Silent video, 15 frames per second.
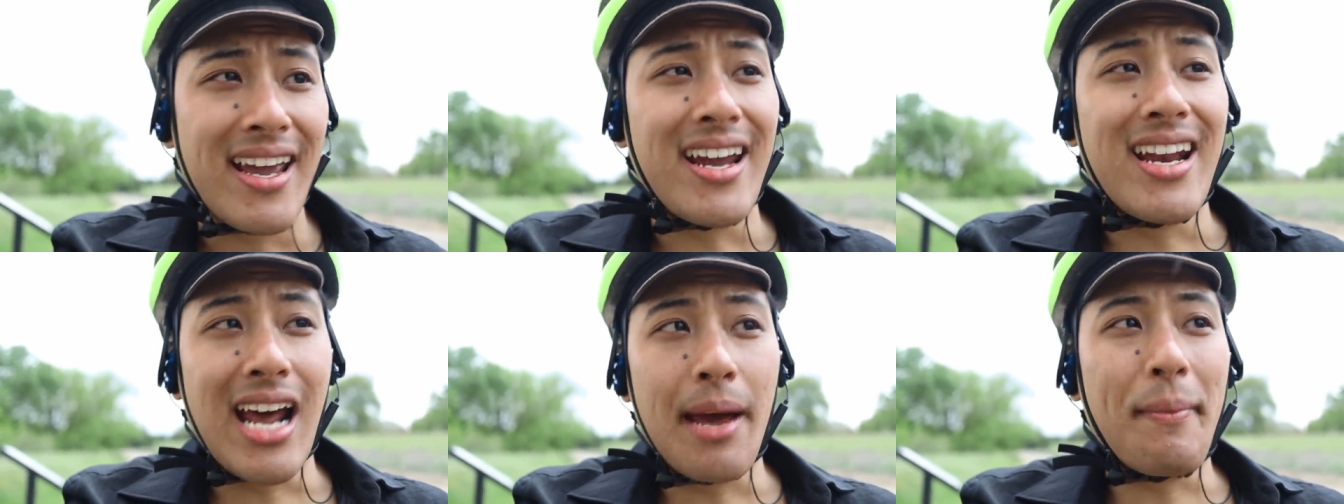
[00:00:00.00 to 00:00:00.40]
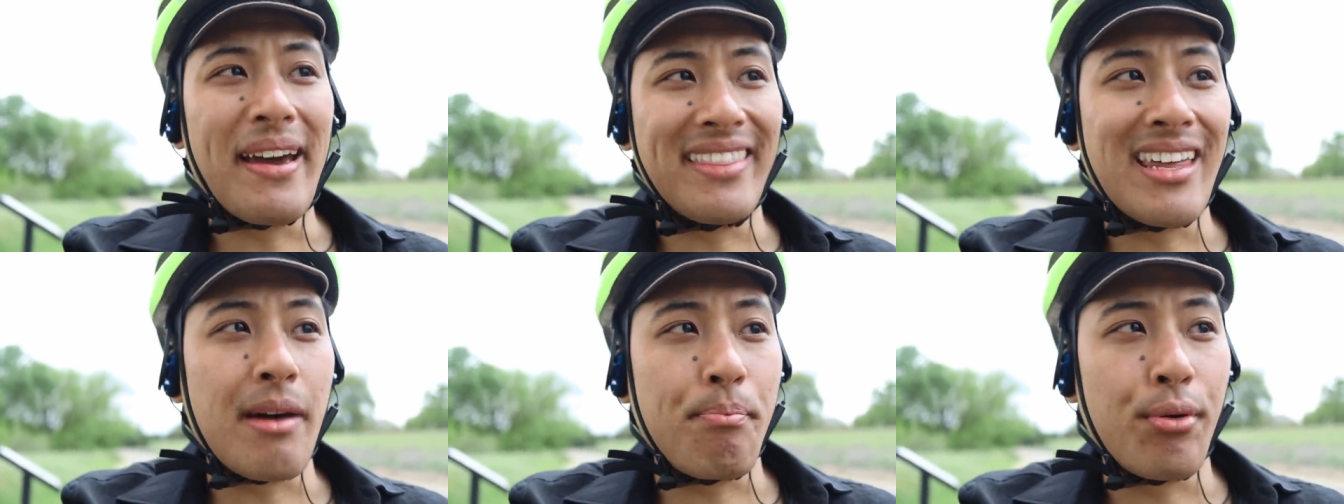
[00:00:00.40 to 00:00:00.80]
And I'm
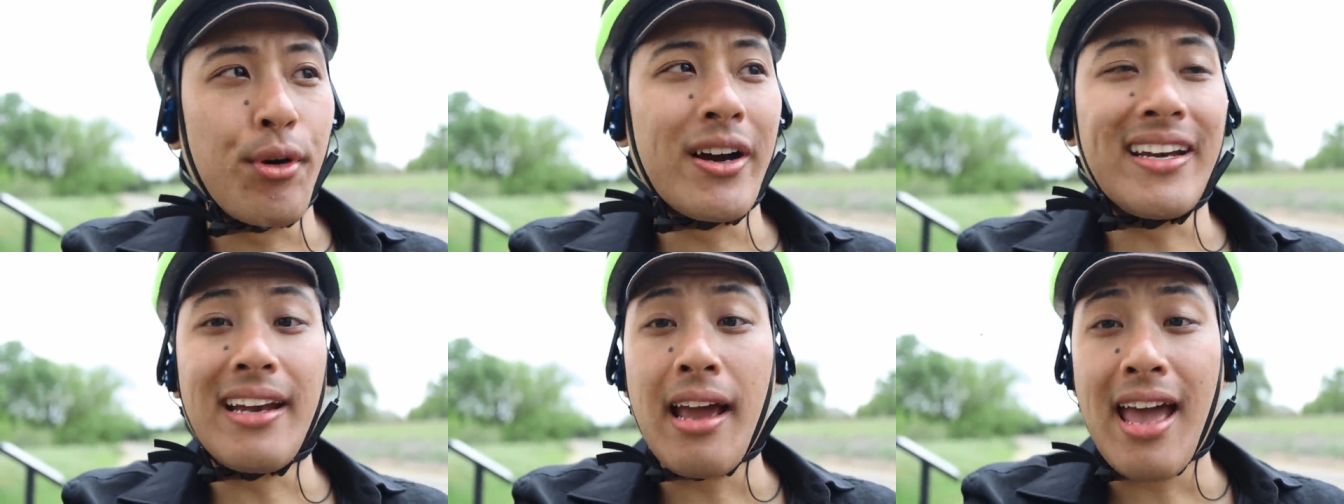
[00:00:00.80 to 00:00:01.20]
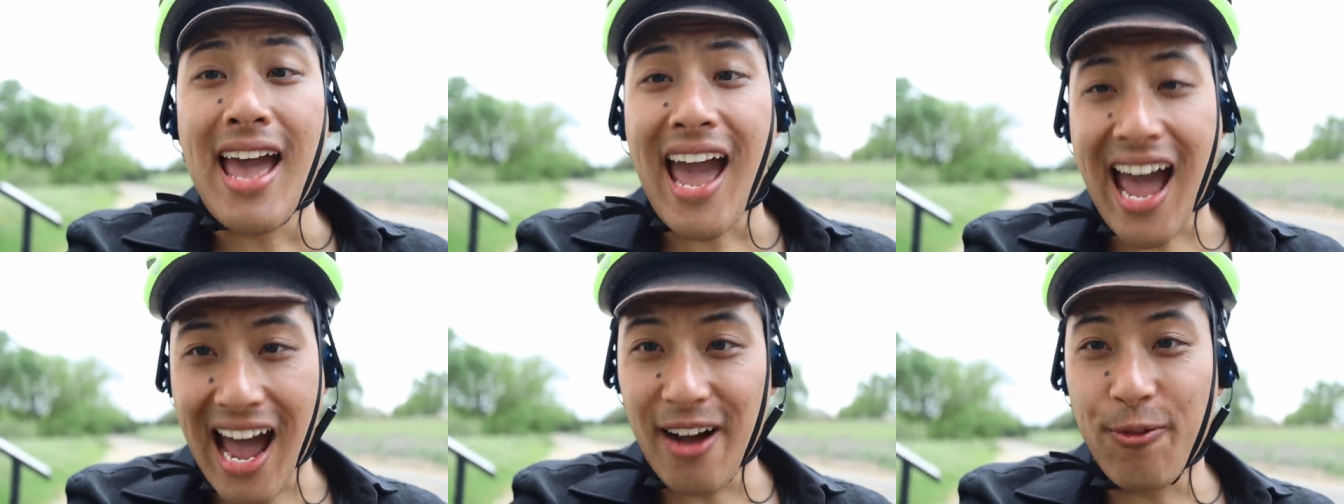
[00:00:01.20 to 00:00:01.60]
at that point
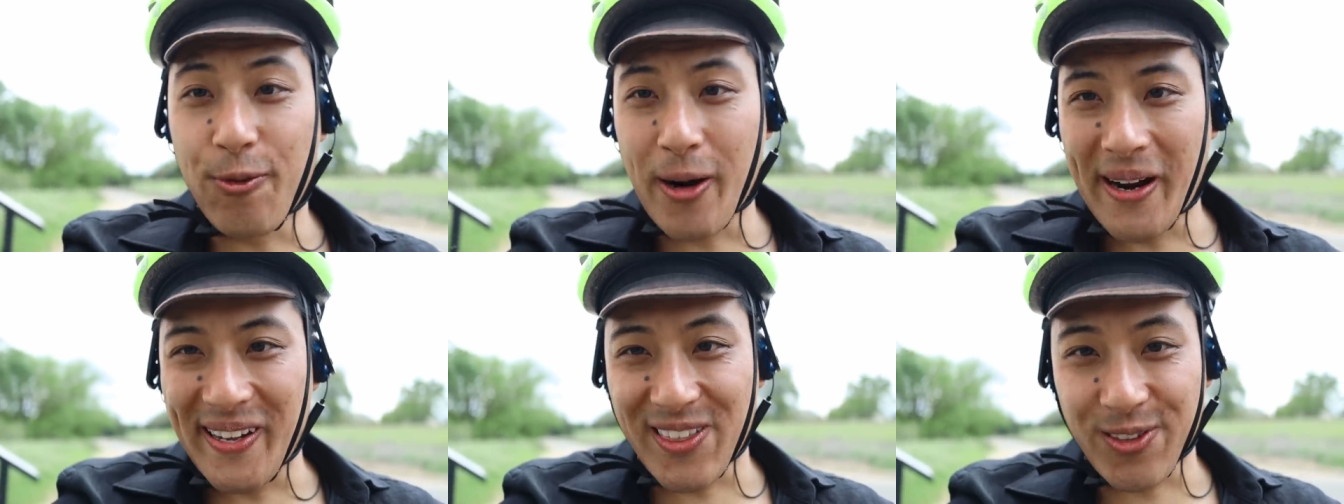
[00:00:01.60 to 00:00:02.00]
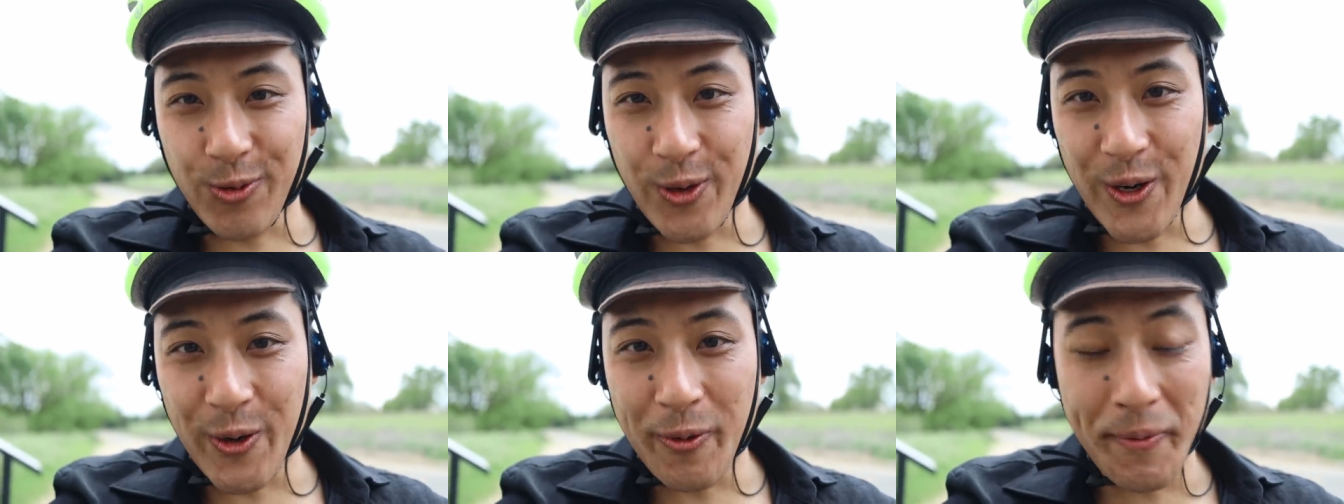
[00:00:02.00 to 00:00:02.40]
halfway
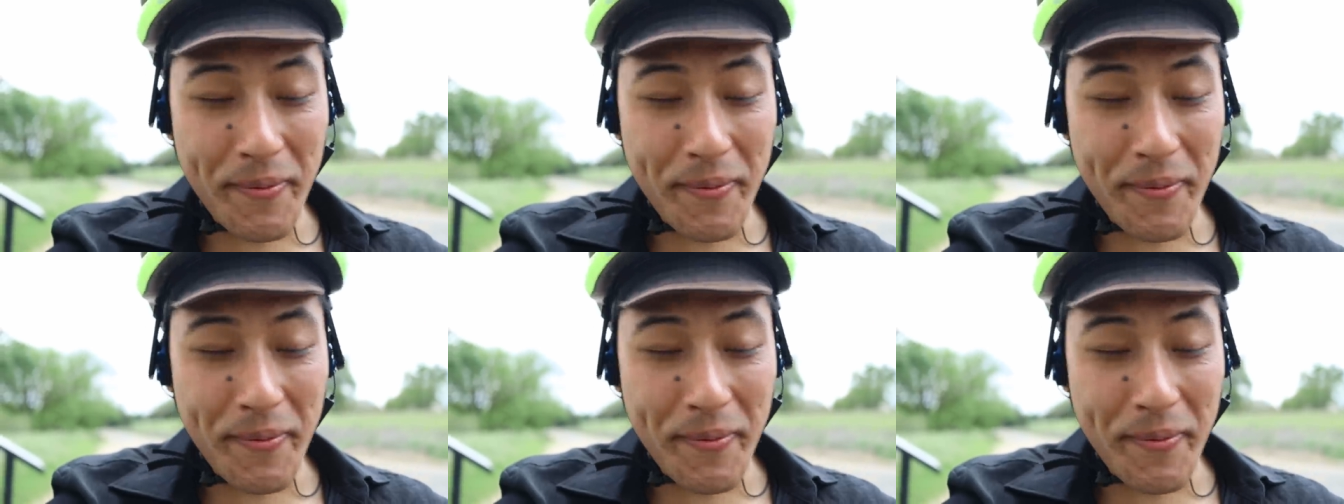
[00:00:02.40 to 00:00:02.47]
through.